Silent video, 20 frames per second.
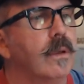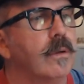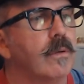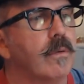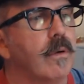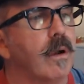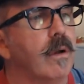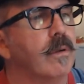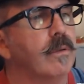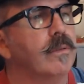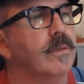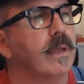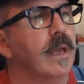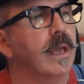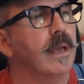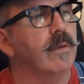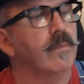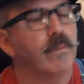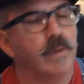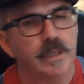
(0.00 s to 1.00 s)
growth,
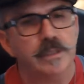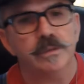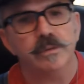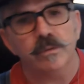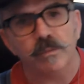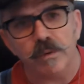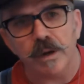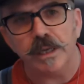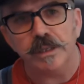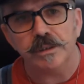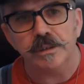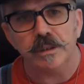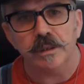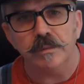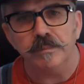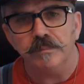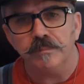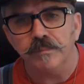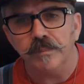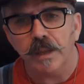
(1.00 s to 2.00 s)
and
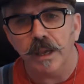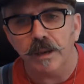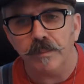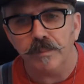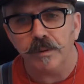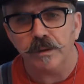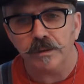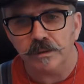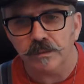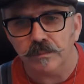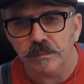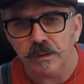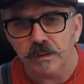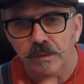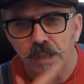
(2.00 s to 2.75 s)
restoration are possible.